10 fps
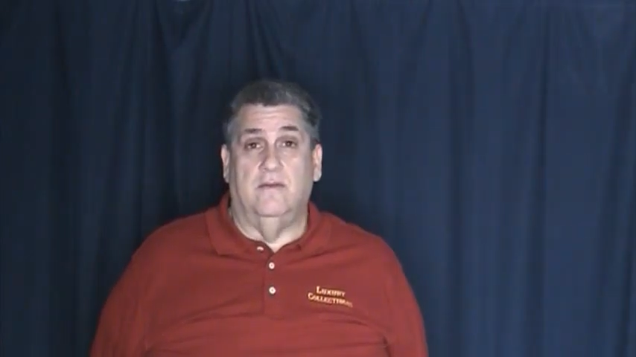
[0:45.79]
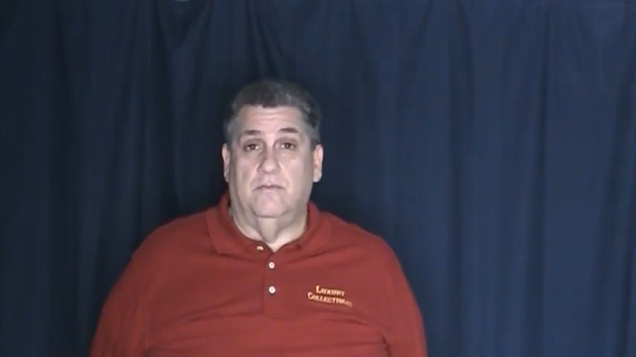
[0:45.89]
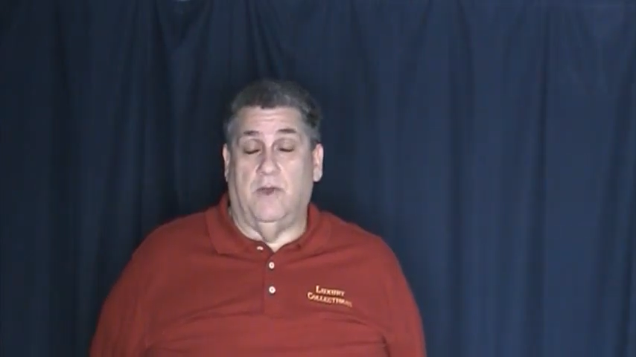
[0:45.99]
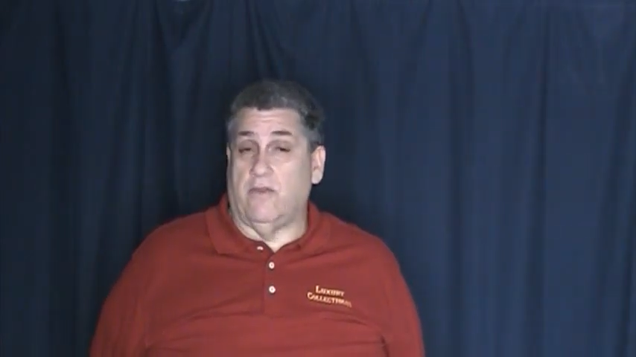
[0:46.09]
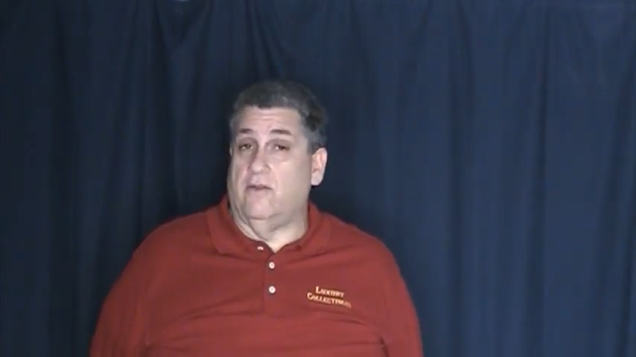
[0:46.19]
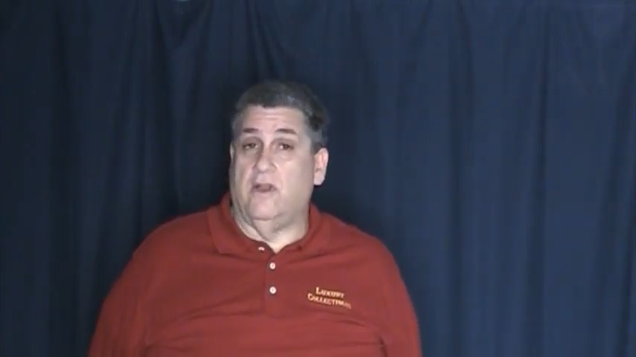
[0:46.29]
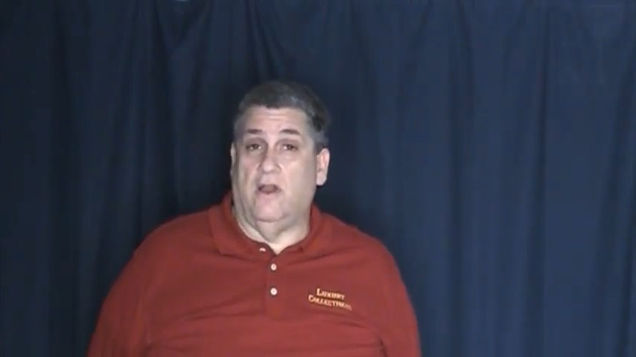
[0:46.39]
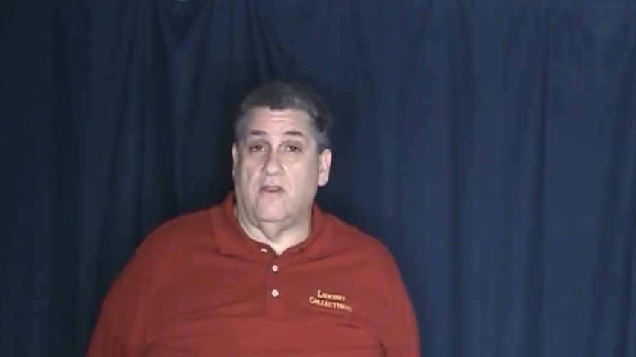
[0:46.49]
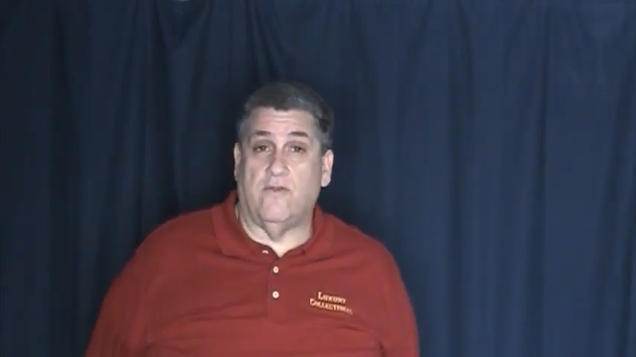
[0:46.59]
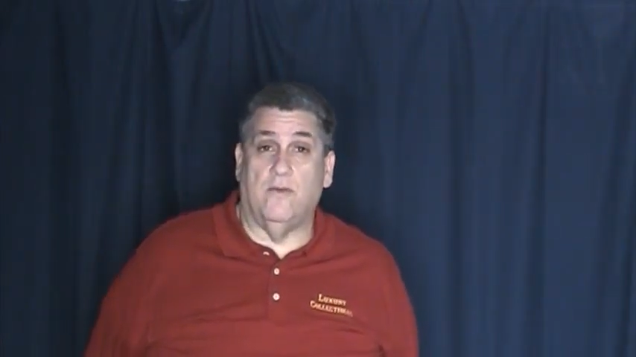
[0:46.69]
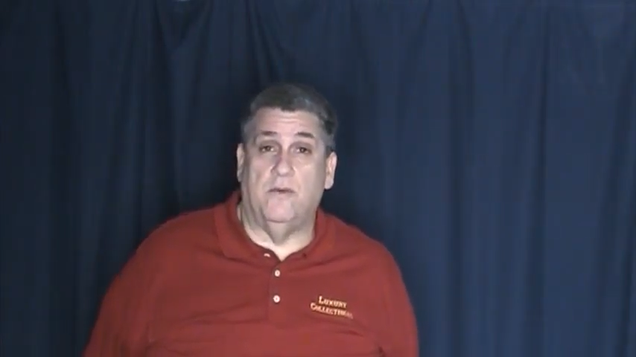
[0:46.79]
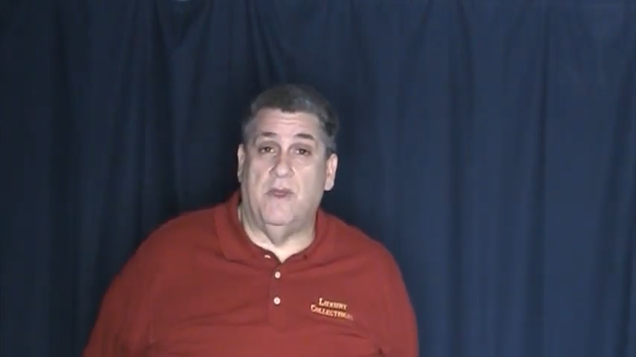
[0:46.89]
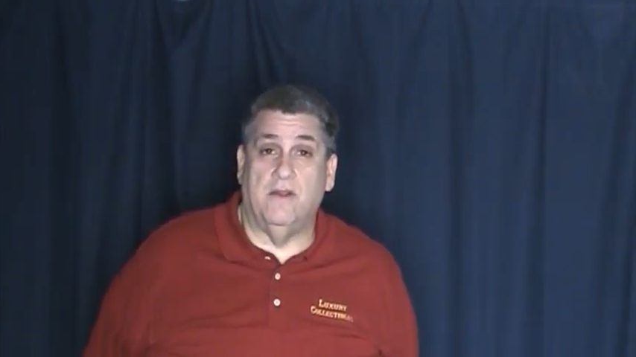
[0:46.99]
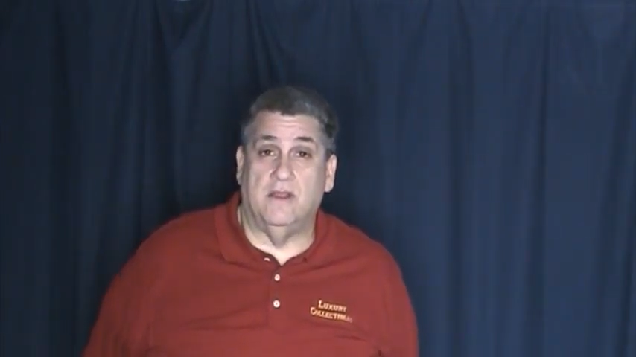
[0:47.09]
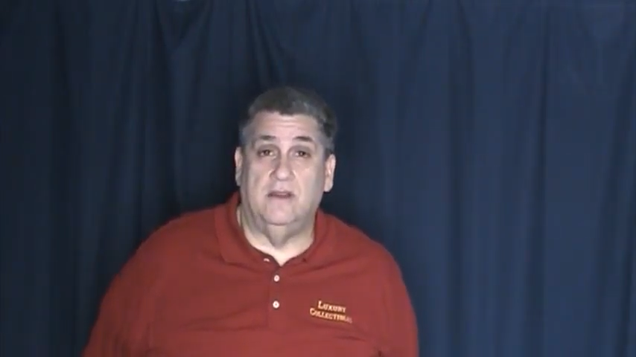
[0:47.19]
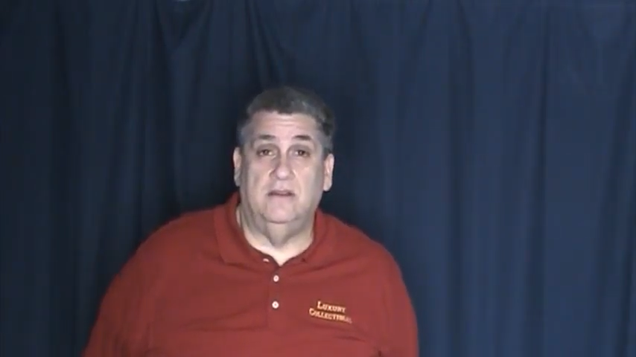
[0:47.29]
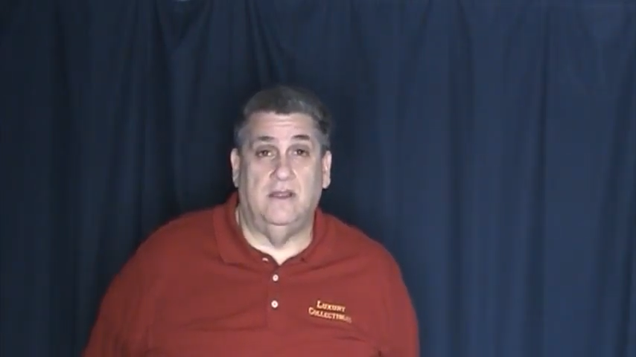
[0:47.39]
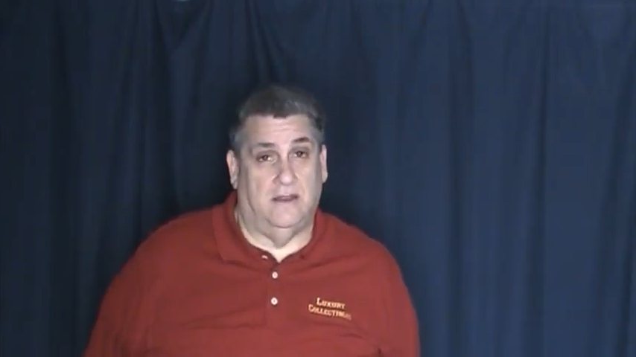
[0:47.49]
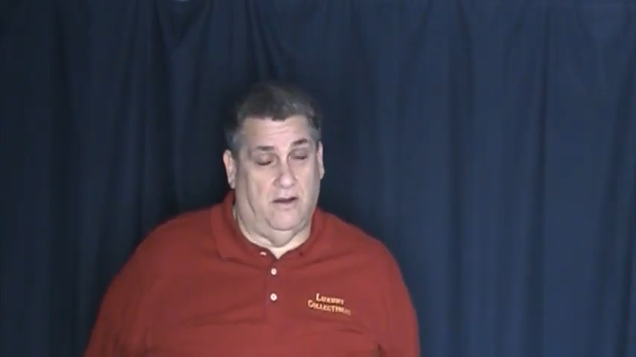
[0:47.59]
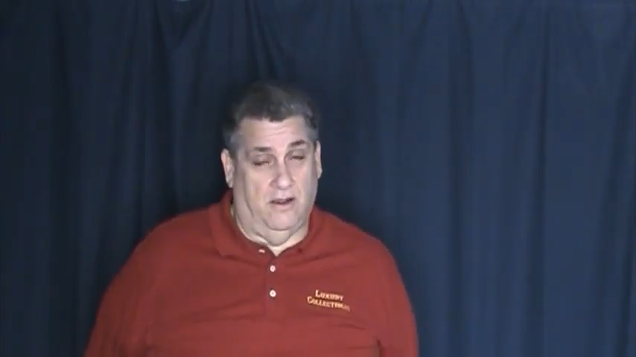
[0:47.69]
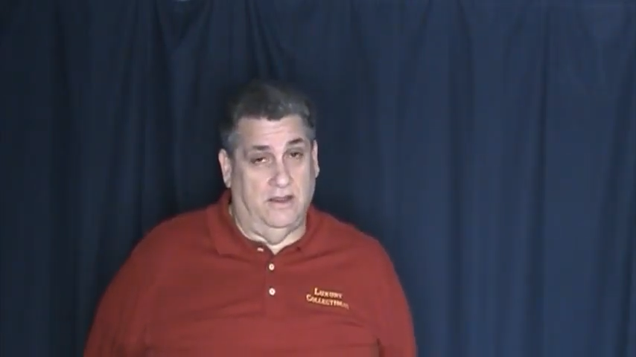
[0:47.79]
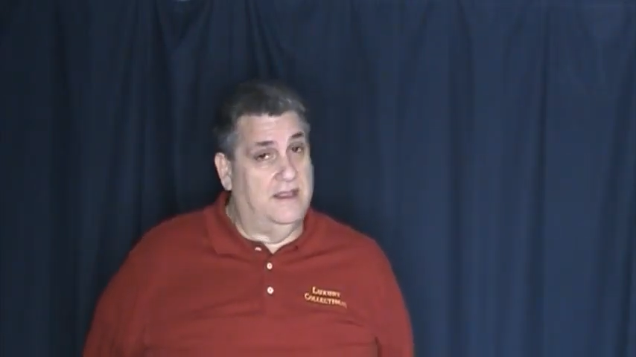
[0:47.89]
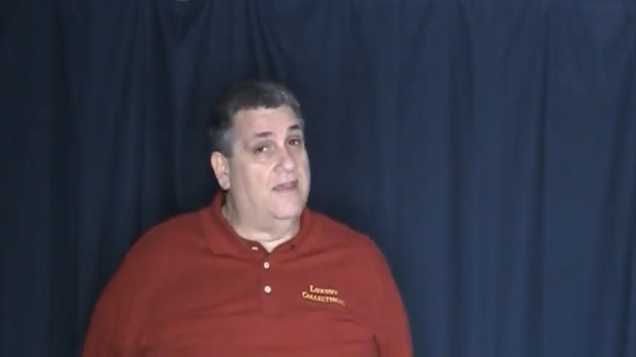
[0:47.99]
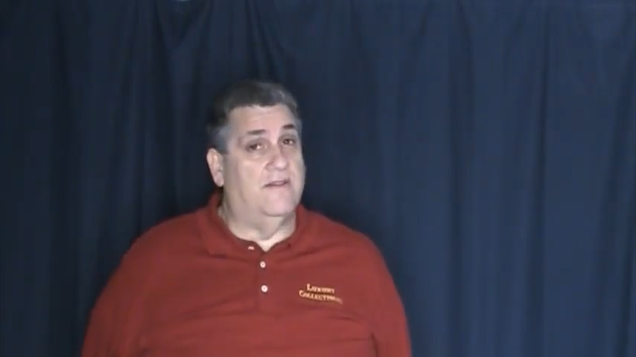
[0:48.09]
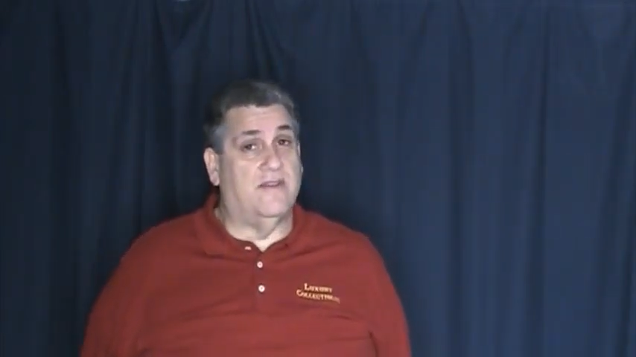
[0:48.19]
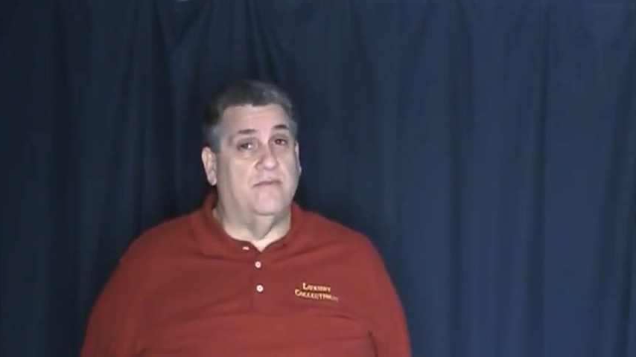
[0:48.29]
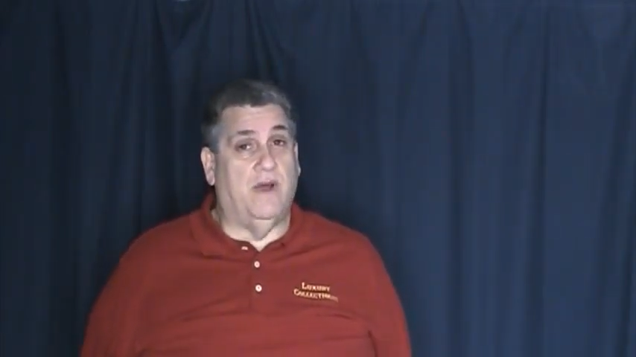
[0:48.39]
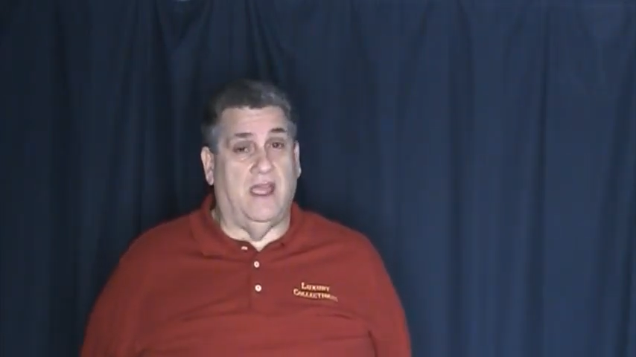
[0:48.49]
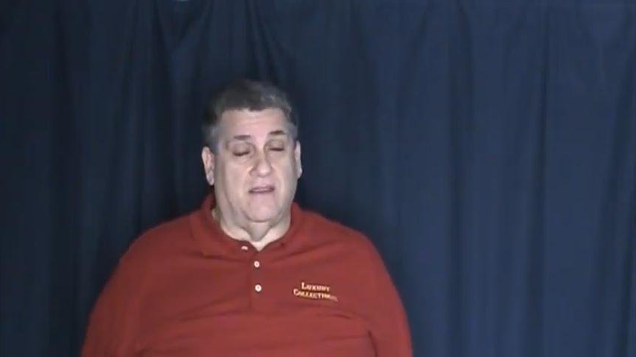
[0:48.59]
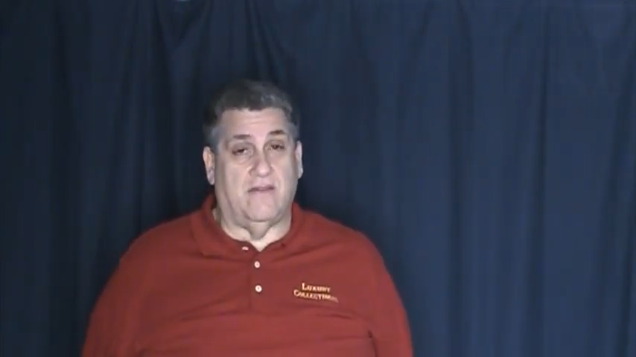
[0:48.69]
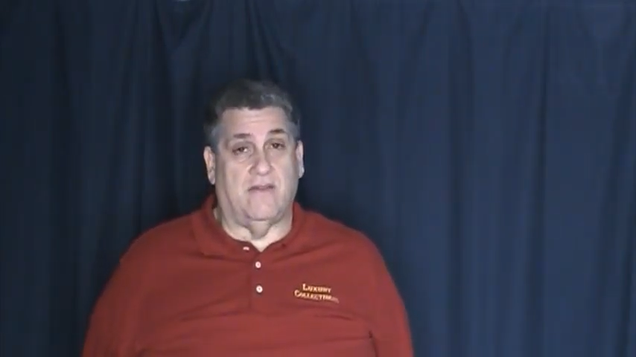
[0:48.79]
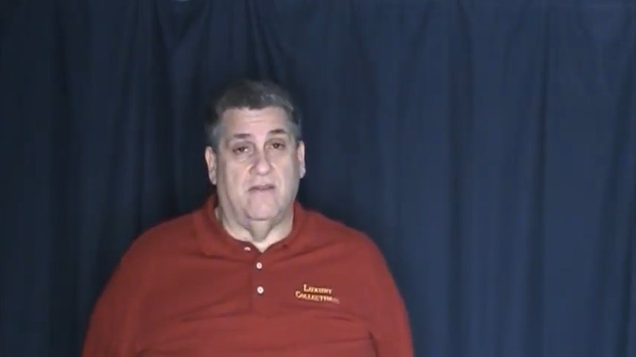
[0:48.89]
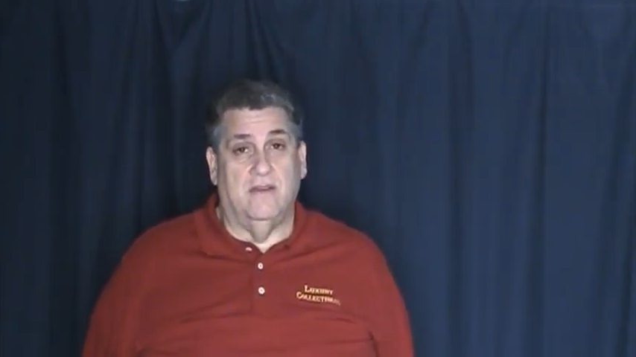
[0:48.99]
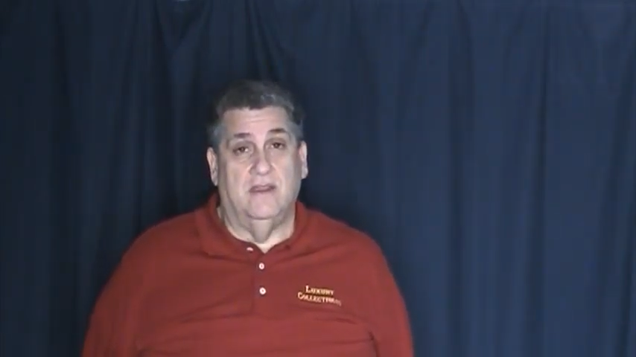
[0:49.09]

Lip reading: muscle cars from America and Harley-Davidson bikes,